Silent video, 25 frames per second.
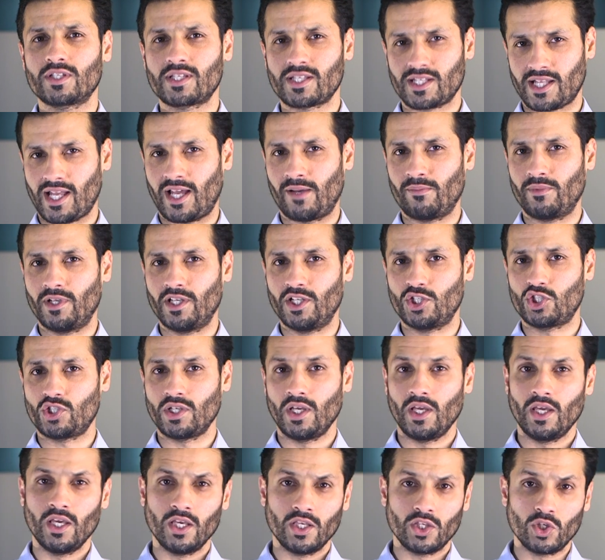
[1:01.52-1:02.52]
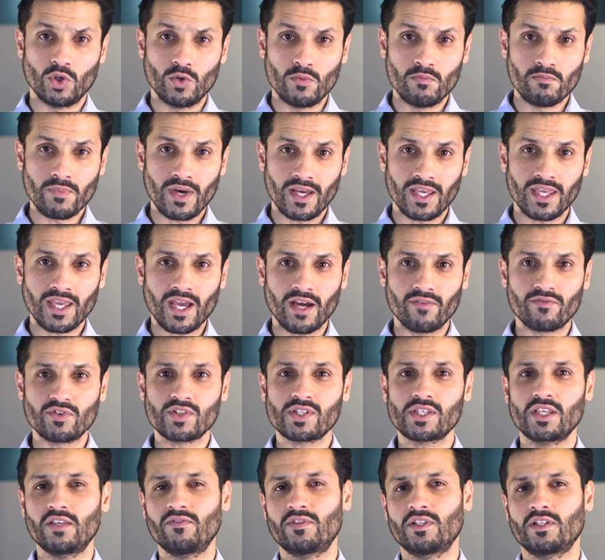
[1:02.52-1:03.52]
establish. You may have
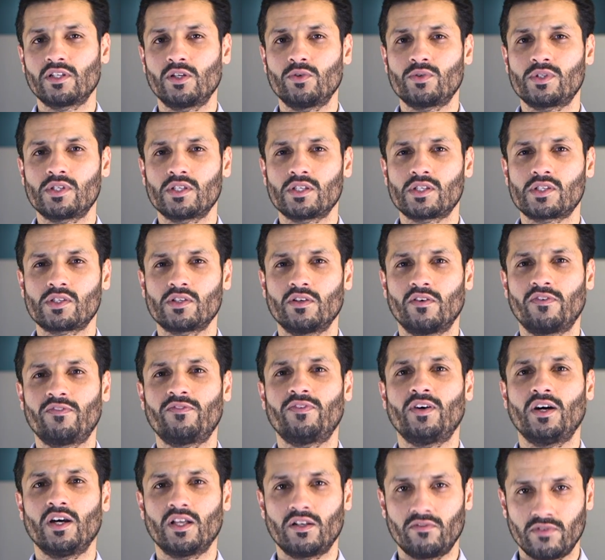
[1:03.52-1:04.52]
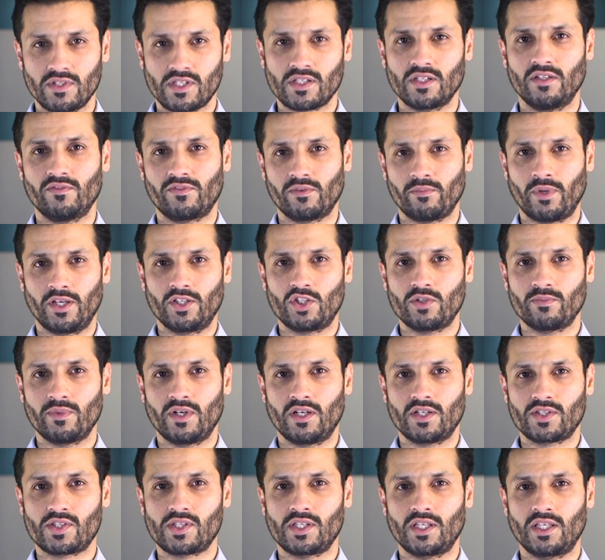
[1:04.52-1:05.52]
received a notice to file a return from
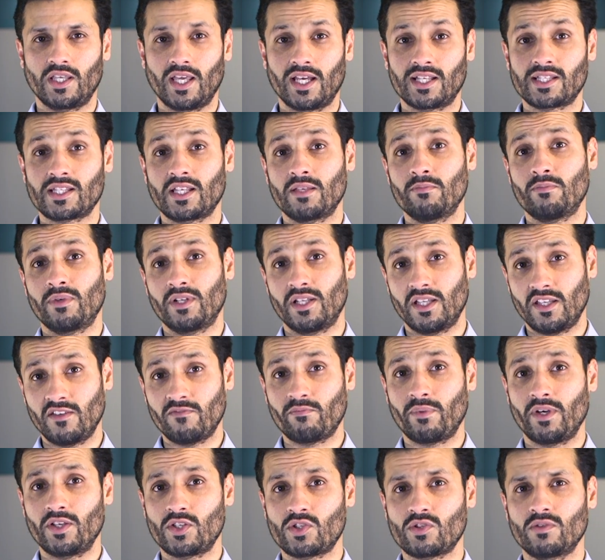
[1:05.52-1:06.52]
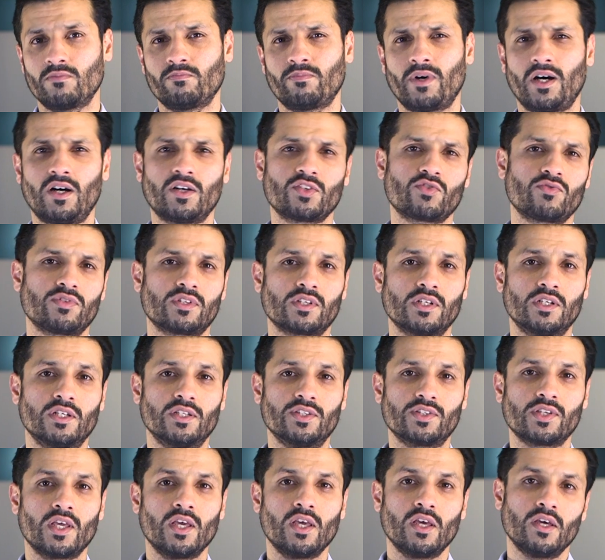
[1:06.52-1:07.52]
HMRC, as they believe based on past
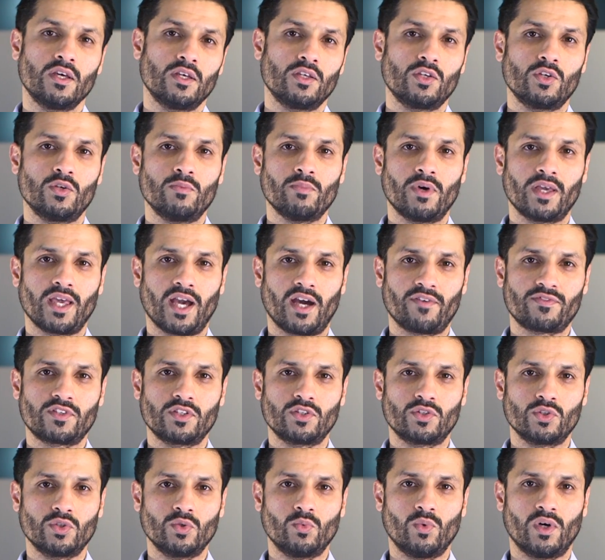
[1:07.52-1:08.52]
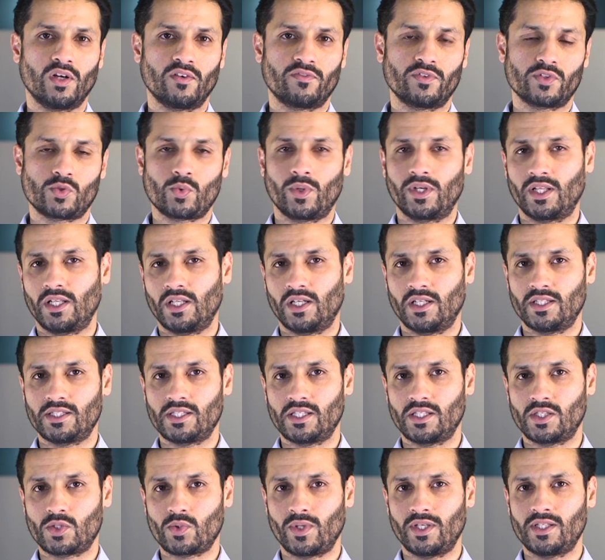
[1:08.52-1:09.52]
returns you may have to do one for
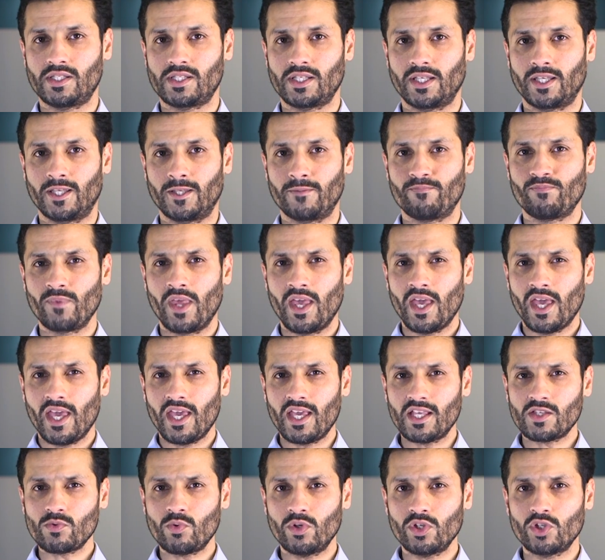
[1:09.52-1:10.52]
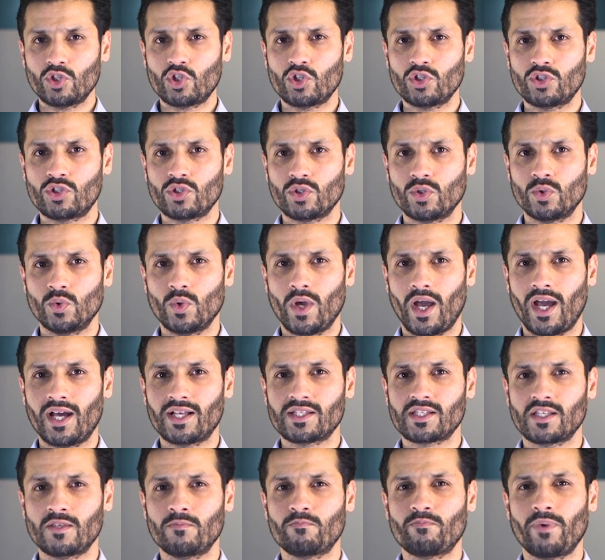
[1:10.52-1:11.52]
2019-20. Here's what you should do
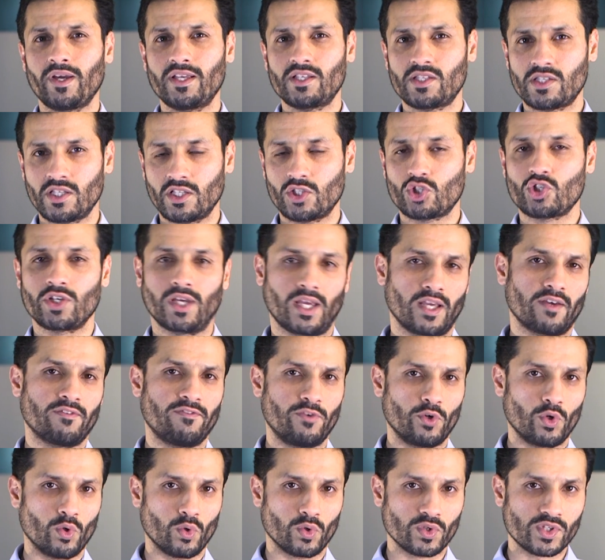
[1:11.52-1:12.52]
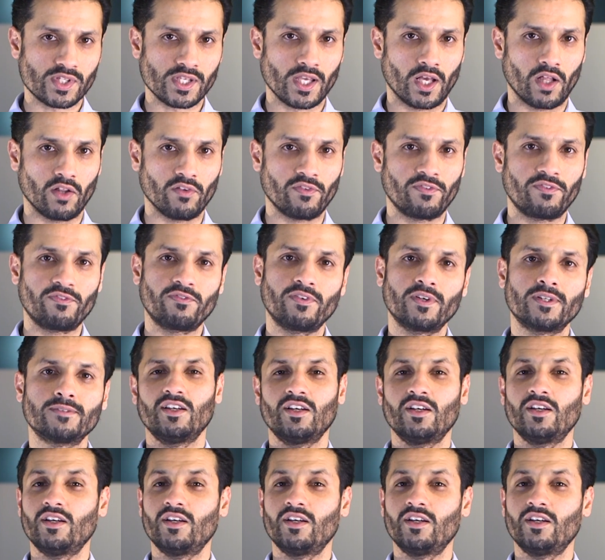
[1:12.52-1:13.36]
as a basic check for yourself.